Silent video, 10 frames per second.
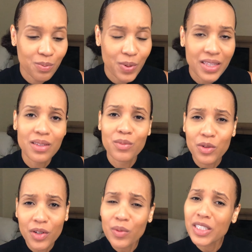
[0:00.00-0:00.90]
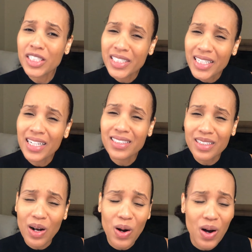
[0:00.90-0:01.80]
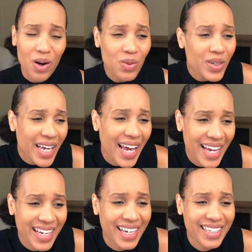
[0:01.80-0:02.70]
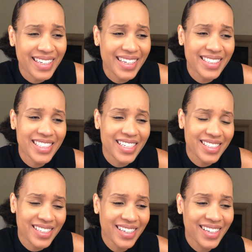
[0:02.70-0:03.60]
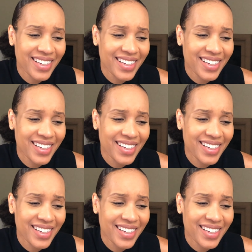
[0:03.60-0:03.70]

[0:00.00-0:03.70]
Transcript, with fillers: But the movie was just okay, and it just,